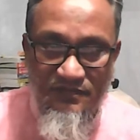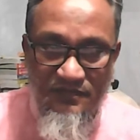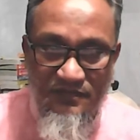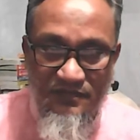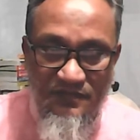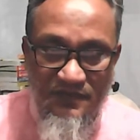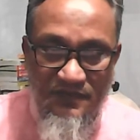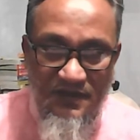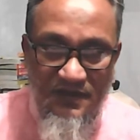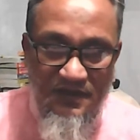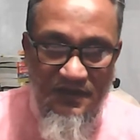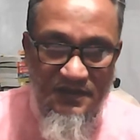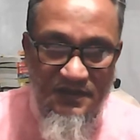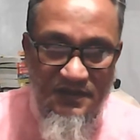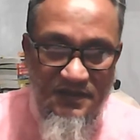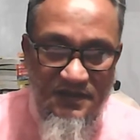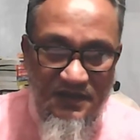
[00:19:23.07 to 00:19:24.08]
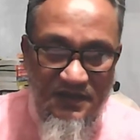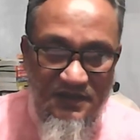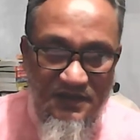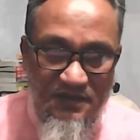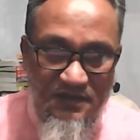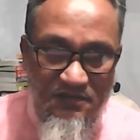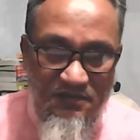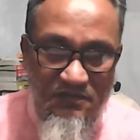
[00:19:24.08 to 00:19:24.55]
Then
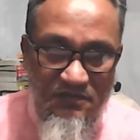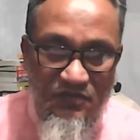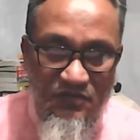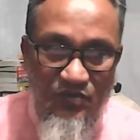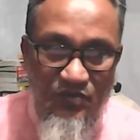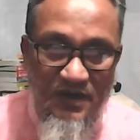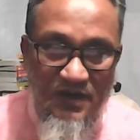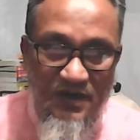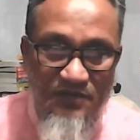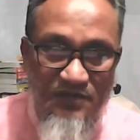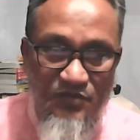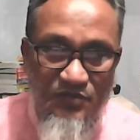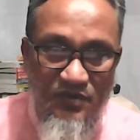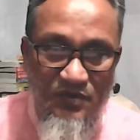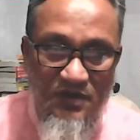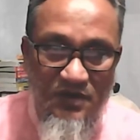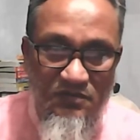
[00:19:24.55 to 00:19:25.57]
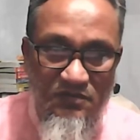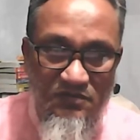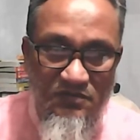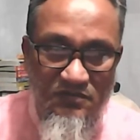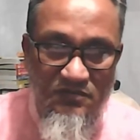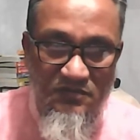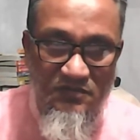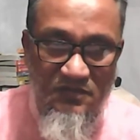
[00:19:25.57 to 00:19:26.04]
structure one pronoun,
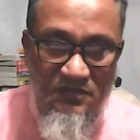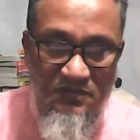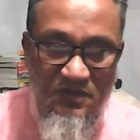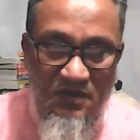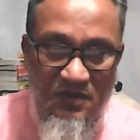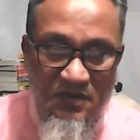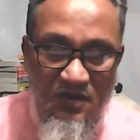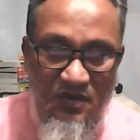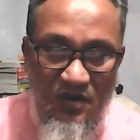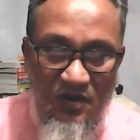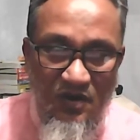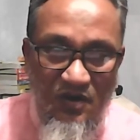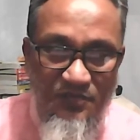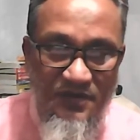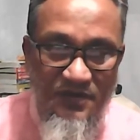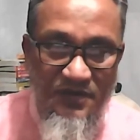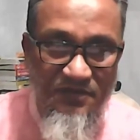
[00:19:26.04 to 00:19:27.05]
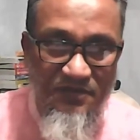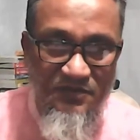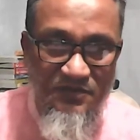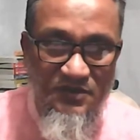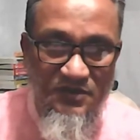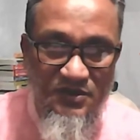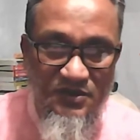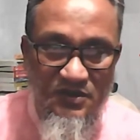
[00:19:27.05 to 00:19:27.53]
a
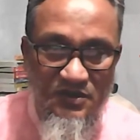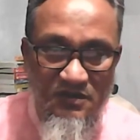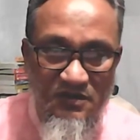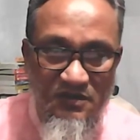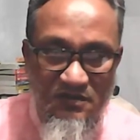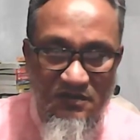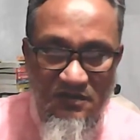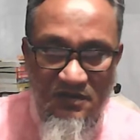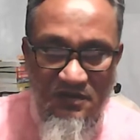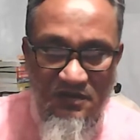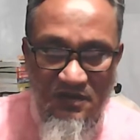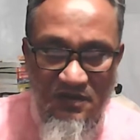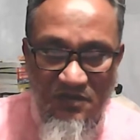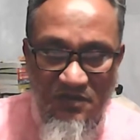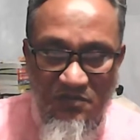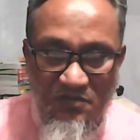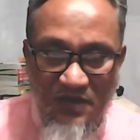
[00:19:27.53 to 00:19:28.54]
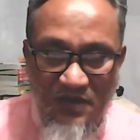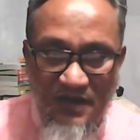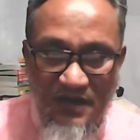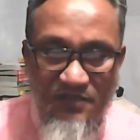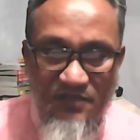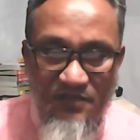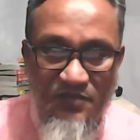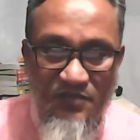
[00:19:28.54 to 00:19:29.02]
preposition,
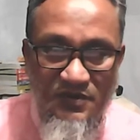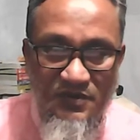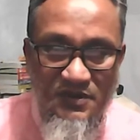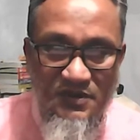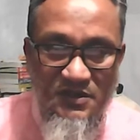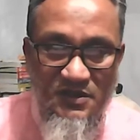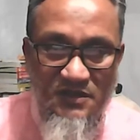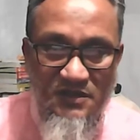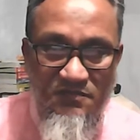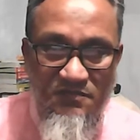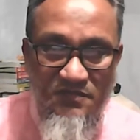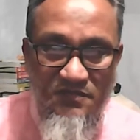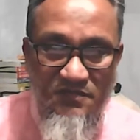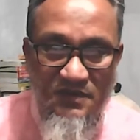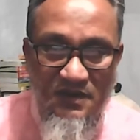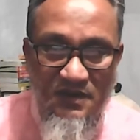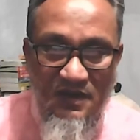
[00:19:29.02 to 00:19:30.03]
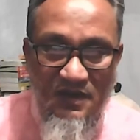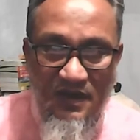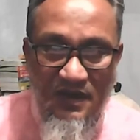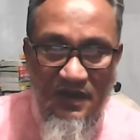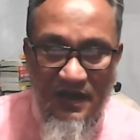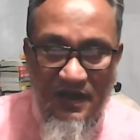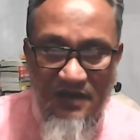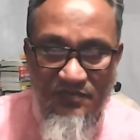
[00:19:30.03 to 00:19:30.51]
my possessive,
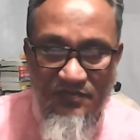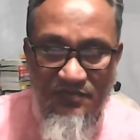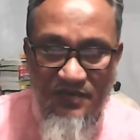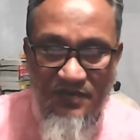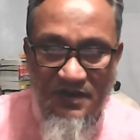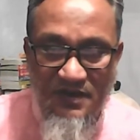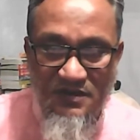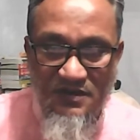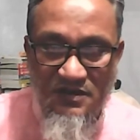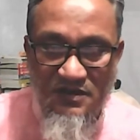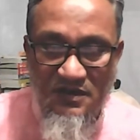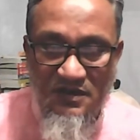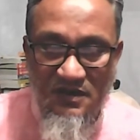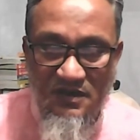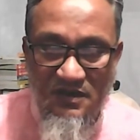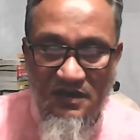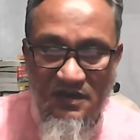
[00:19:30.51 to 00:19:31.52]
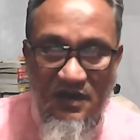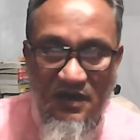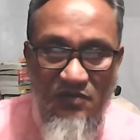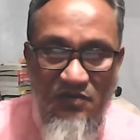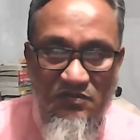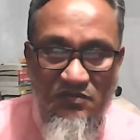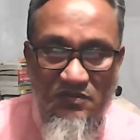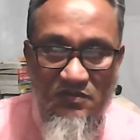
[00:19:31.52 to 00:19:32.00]
and friends
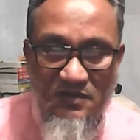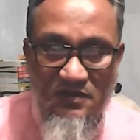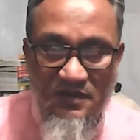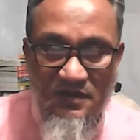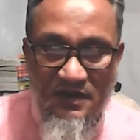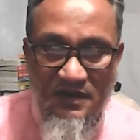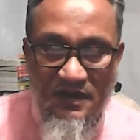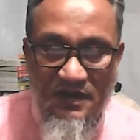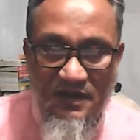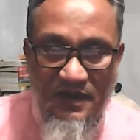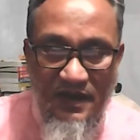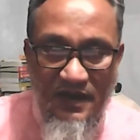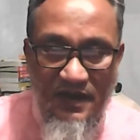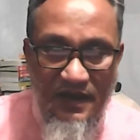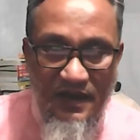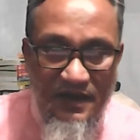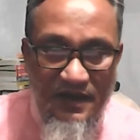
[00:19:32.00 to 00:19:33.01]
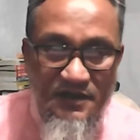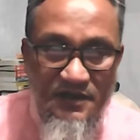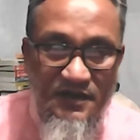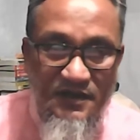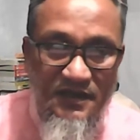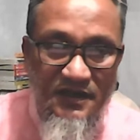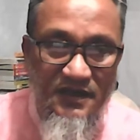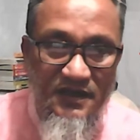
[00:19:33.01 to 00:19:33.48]
noun. And
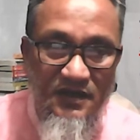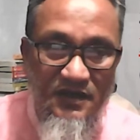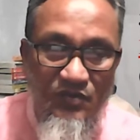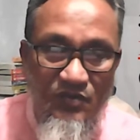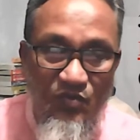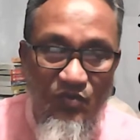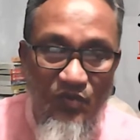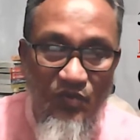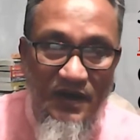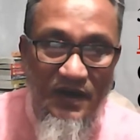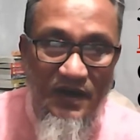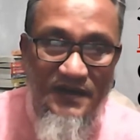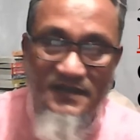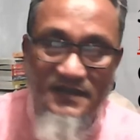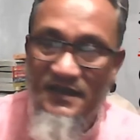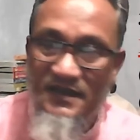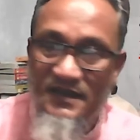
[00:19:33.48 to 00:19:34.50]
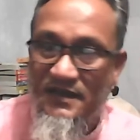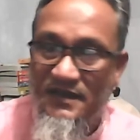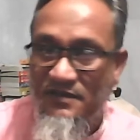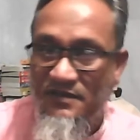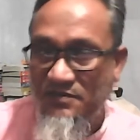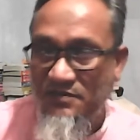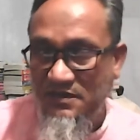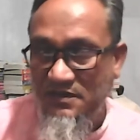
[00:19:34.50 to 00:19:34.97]
here one is the head word.